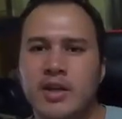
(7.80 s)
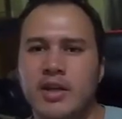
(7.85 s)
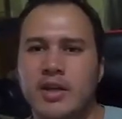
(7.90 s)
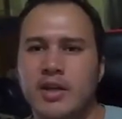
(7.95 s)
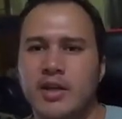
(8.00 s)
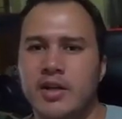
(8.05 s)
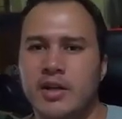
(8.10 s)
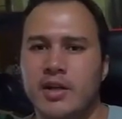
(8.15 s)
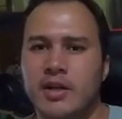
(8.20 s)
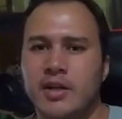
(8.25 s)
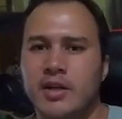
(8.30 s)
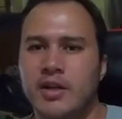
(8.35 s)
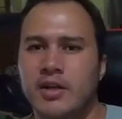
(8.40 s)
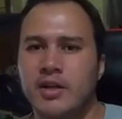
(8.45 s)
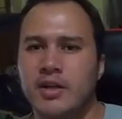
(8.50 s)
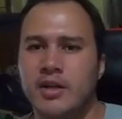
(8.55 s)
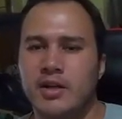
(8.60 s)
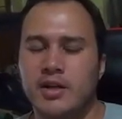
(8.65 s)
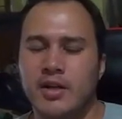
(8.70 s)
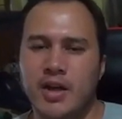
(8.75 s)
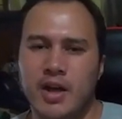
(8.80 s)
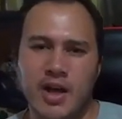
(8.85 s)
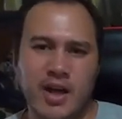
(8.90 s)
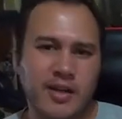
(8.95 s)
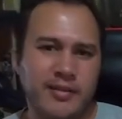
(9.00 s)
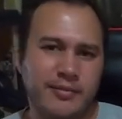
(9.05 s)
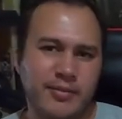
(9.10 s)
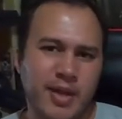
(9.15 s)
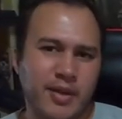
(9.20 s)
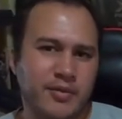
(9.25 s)

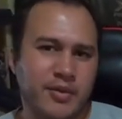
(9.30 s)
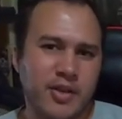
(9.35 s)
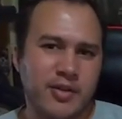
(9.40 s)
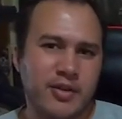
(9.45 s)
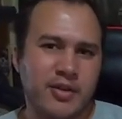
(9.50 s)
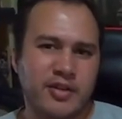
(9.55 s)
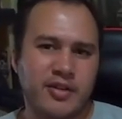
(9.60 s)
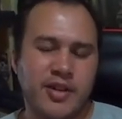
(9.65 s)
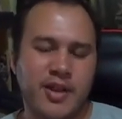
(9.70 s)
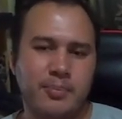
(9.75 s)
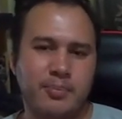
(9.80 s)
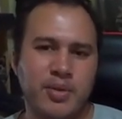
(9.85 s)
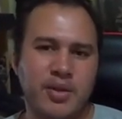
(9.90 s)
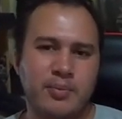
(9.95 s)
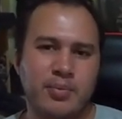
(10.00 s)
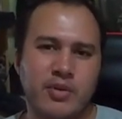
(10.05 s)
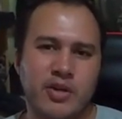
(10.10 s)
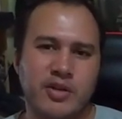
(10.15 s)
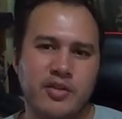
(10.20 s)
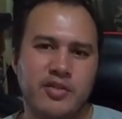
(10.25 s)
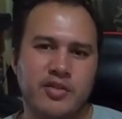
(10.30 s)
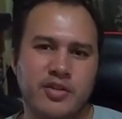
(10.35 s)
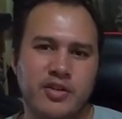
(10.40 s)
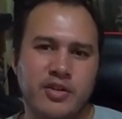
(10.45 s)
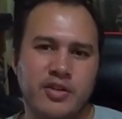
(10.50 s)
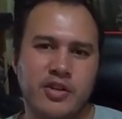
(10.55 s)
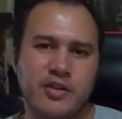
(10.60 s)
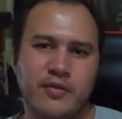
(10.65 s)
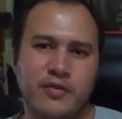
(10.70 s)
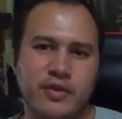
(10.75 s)
I've noticed that people are
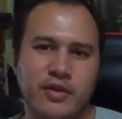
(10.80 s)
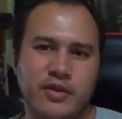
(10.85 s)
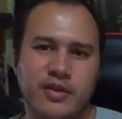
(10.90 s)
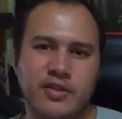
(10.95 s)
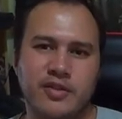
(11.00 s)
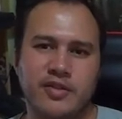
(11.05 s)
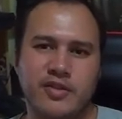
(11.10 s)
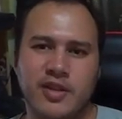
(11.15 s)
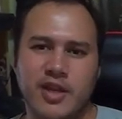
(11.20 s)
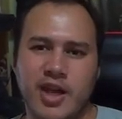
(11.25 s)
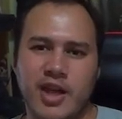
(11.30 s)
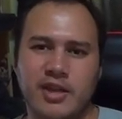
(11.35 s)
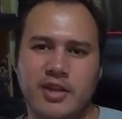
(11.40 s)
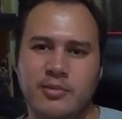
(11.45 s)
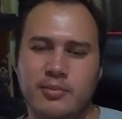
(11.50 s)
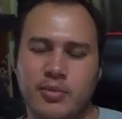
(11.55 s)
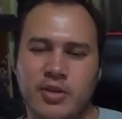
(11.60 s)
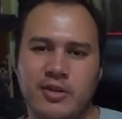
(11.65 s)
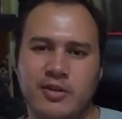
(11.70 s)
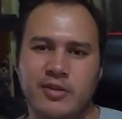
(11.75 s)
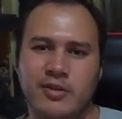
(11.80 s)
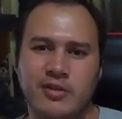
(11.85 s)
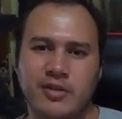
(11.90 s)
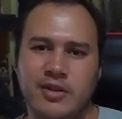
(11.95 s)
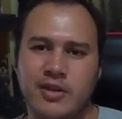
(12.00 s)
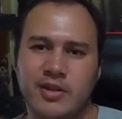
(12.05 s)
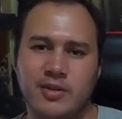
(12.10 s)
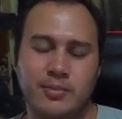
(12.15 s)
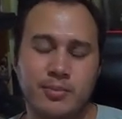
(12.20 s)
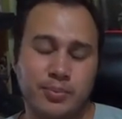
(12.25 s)
searching for this kind of
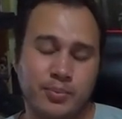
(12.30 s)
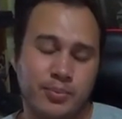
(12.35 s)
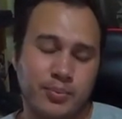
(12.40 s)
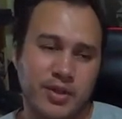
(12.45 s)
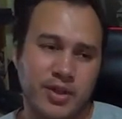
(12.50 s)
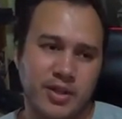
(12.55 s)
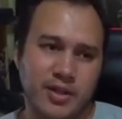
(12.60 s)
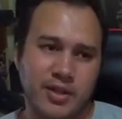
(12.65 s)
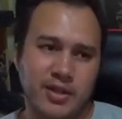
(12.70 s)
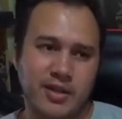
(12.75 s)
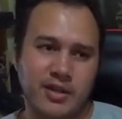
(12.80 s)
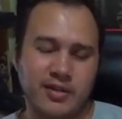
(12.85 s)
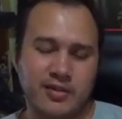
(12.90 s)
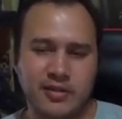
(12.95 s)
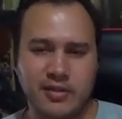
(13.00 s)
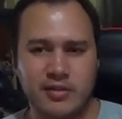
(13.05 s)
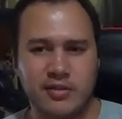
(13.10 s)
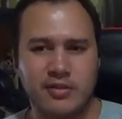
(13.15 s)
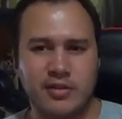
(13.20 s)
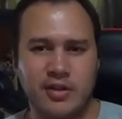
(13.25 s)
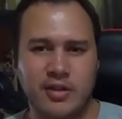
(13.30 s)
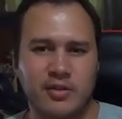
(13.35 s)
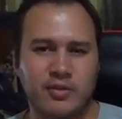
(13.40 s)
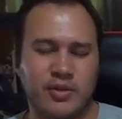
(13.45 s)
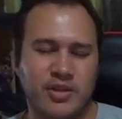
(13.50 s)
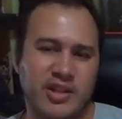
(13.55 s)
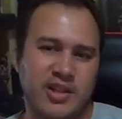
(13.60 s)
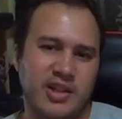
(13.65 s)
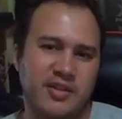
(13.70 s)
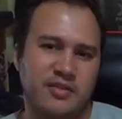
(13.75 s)
music because, you know,
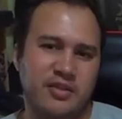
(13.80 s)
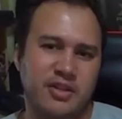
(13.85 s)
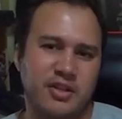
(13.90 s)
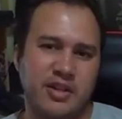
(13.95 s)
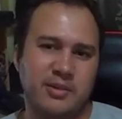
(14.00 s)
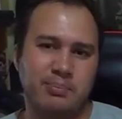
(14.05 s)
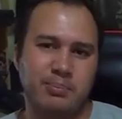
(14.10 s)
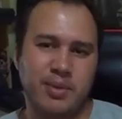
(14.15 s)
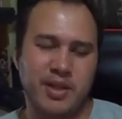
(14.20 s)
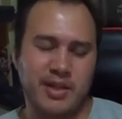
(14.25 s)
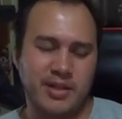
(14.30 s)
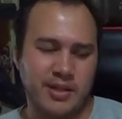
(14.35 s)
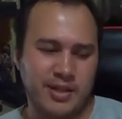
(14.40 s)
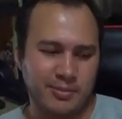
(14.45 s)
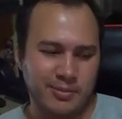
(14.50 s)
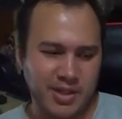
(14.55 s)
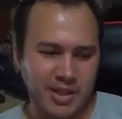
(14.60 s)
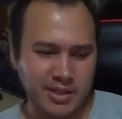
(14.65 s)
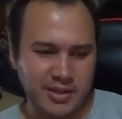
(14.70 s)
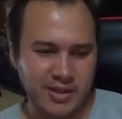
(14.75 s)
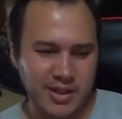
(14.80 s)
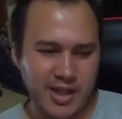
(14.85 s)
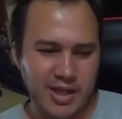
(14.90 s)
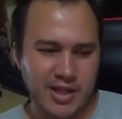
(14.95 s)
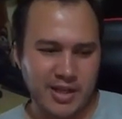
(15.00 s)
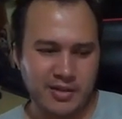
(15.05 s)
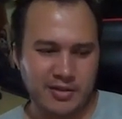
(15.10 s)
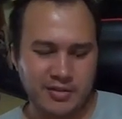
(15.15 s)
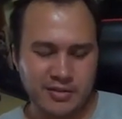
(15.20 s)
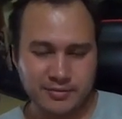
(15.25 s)
we're living in a pandemic
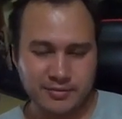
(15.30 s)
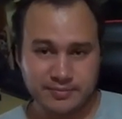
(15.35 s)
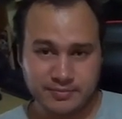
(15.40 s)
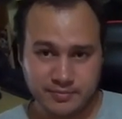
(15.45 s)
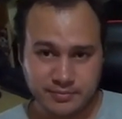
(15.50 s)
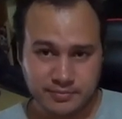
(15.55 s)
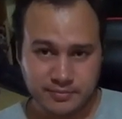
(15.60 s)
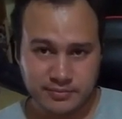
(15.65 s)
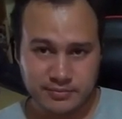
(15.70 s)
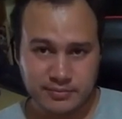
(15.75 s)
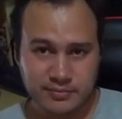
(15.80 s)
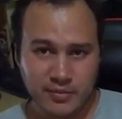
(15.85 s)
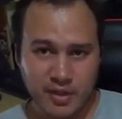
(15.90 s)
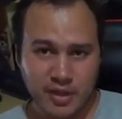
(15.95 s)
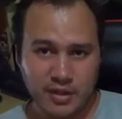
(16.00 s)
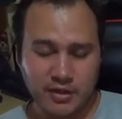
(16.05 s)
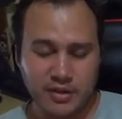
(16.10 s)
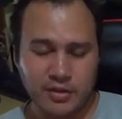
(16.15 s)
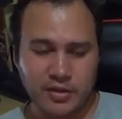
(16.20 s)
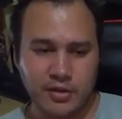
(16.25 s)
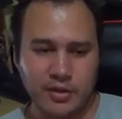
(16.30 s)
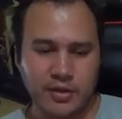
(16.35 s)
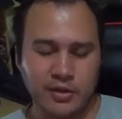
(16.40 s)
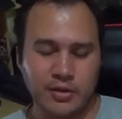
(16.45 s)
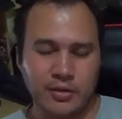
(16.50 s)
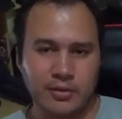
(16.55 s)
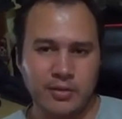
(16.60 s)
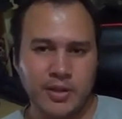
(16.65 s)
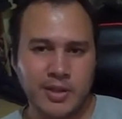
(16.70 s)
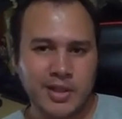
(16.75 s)
days. So,